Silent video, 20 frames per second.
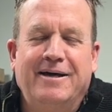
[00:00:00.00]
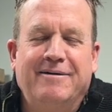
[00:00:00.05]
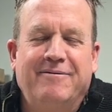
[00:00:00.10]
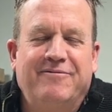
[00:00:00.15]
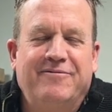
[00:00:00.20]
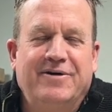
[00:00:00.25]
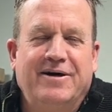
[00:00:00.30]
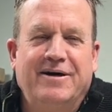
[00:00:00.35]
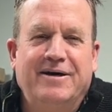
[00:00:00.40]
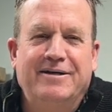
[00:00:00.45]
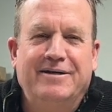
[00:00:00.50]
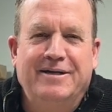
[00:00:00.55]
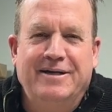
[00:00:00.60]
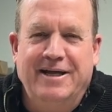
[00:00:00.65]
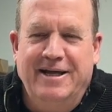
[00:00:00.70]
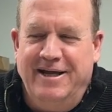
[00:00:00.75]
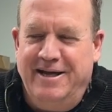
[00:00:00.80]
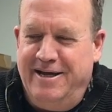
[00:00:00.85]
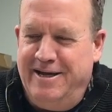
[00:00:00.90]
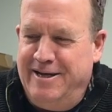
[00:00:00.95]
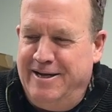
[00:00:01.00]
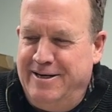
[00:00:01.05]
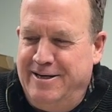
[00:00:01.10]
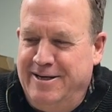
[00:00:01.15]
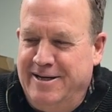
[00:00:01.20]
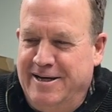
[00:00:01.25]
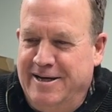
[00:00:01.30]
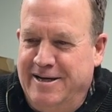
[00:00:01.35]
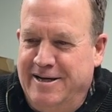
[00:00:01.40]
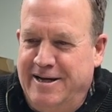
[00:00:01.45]
of fun.
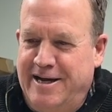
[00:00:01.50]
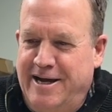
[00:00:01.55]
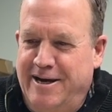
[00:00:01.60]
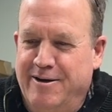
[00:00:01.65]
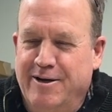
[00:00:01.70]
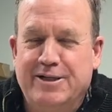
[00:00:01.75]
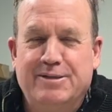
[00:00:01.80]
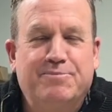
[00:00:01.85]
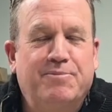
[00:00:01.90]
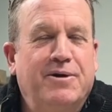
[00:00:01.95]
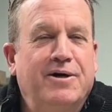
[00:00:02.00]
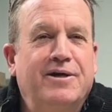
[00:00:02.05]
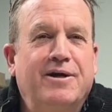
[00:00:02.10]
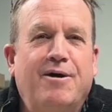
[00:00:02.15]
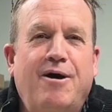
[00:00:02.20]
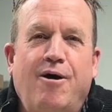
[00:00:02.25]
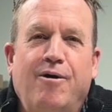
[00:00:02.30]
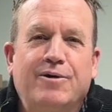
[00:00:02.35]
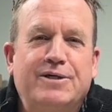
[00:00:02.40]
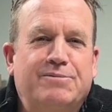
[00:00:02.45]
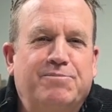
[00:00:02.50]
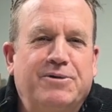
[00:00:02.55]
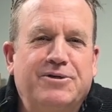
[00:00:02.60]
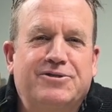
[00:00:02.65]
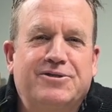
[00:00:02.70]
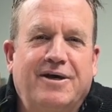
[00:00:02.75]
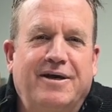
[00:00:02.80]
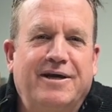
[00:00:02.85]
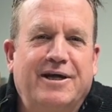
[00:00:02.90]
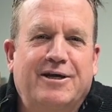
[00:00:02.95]
And Harry's always
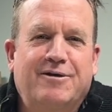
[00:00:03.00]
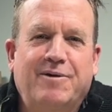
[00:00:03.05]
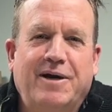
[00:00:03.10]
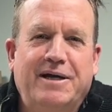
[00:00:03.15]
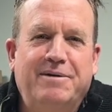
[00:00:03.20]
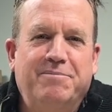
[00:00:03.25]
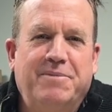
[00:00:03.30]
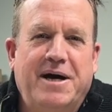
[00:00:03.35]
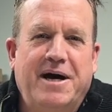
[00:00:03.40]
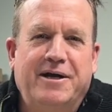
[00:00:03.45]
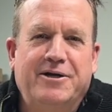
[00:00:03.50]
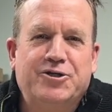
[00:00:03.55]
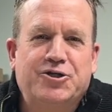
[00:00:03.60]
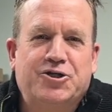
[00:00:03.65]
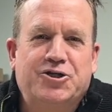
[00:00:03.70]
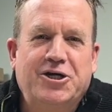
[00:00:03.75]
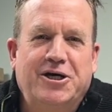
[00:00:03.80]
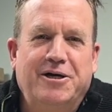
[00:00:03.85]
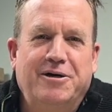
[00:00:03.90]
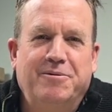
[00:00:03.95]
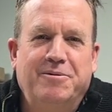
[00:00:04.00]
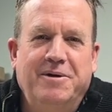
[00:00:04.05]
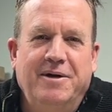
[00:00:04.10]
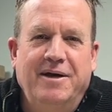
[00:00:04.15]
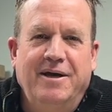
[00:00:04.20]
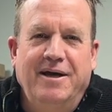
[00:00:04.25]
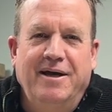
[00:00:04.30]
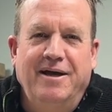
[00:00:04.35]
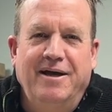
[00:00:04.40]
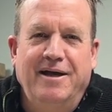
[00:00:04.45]
puts on a great model show.
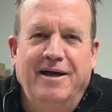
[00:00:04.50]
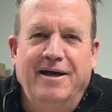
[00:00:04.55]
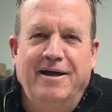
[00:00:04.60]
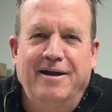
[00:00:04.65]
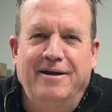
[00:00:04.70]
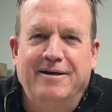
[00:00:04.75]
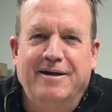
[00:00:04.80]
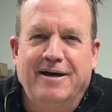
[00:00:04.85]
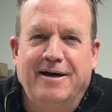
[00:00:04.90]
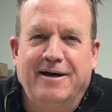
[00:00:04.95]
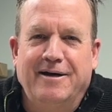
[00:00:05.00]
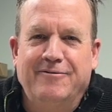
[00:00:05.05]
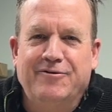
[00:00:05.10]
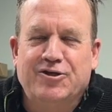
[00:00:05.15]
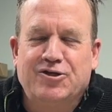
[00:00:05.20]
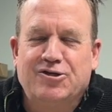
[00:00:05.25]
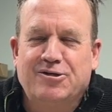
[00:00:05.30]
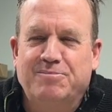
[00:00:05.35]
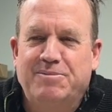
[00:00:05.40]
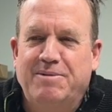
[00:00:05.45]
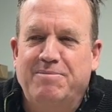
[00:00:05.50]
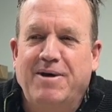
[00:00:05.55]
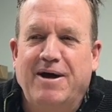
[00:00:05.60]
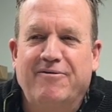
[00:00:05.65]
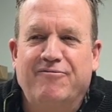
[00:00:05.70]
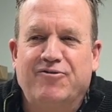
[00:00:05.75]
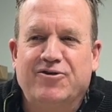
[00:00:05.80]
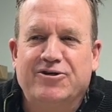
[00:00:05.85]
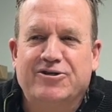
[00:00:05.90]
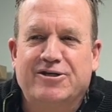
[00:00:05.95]
And this will be my
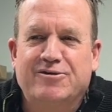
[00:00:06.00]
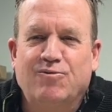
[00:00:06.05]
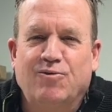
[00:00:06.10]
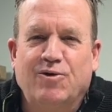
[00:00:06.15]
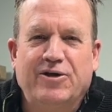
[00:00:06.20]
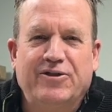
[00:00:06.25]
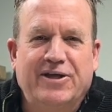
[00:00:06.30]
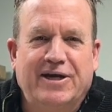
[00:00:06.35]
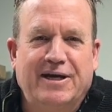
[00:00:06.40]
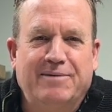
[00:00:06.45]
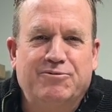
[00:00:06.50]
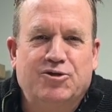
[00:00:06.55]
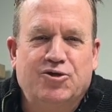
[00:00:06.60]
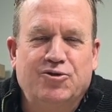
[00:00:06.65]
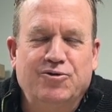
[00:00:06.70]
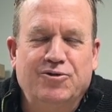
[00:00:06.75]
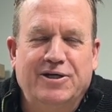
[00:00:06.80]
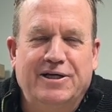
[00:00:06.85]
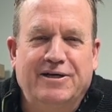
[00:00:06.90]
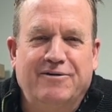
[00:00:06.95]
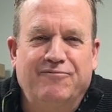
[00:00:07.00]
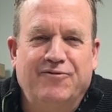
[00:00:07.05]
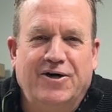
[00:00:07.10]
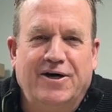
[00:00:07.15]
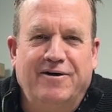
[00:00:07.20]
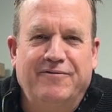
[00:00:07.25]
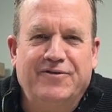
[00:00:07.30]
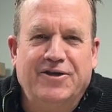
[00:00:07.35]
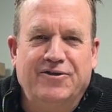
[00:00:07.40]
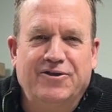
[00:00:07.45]
first one that I'm truly
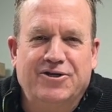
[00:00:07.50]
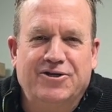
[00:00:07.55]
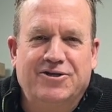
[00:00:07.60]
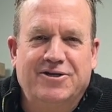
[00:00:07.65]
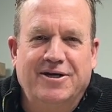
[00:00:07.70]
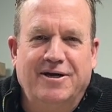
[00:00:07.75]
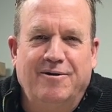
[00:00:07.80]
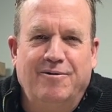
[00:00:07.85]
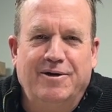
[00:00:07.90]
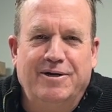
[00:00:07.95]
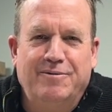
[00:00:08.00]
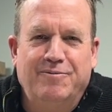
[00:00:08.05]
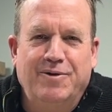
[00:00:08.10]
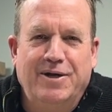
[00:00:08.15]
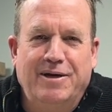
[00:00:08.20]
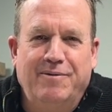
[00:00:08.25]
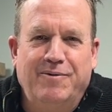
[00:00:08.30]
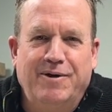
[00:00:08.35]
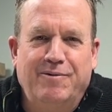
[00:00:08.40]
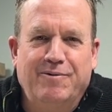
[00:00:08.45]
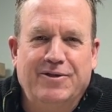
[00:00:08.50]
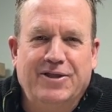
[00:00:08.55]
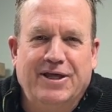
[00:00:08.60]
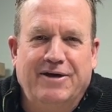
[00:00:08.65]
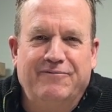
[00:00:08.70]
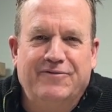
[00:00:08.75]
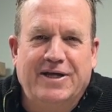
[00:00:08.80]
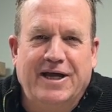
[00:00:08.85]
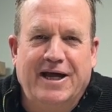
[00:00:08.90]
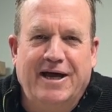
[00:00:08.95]
involved in the show, and we would
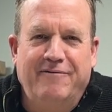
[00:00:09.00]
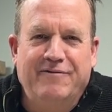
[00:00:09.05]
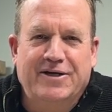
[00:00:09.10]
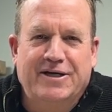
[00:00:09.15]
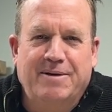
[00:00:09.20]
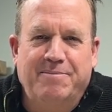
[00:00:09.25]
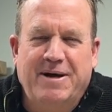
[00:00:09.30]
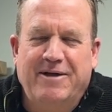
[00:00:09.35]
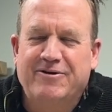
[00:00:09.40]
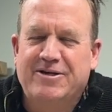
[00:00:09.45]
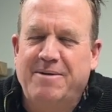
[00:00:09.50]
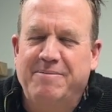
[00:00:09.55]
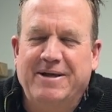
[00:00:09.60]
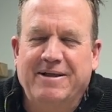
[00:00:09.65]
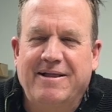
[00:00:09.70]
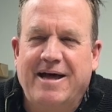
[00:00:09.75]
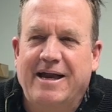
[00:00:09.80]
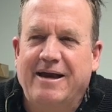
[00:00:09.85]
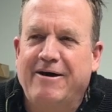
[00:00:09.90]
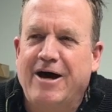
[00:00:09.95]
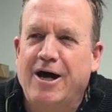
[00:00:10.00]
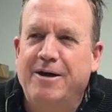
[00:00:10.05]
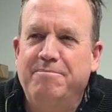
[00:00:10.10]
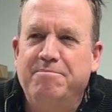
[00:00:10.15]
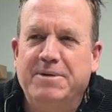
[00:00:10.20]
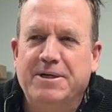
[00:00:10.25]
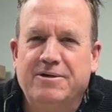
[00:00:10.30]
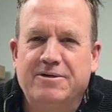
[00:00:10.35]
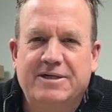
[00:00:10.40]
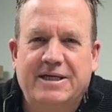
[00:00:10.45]
love to have you come out. There's gonna be a lot of
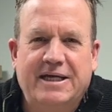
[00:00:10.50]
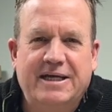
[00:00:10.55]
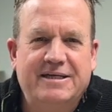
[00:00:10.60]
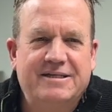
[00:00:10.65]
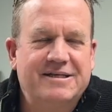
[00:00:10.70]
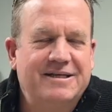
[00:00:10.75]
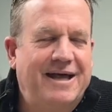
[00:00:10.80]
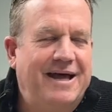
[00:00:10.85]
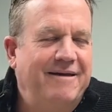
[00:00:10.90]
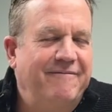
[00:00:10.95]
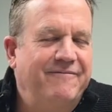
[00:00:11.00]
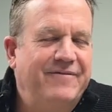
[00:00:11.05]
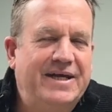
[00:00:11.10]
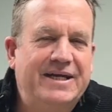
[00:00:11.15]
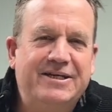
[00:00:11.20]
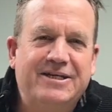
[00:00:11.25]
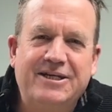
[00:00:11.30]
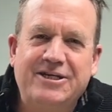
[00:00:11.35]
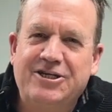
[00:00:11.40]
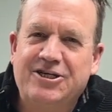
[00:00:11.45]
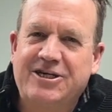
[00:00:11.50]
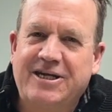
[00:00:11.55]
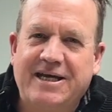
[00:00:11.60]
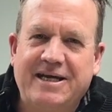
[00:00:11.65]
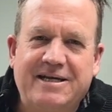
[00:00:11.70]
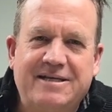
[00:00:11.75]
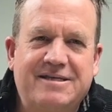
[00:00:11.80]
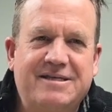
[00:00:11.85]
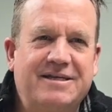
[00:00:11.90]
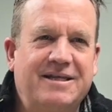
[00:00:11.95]
unbuilt kits, a lot of vintage
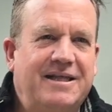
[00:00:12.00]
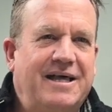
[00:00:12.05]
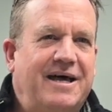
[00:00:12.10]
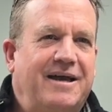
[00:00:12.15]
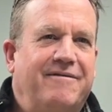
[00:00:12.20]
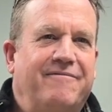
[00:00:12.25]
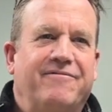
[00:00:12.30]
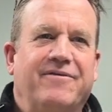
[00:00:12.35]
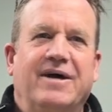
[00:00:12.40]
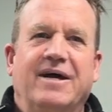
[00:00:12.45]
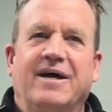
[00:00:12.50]
kits, a lot of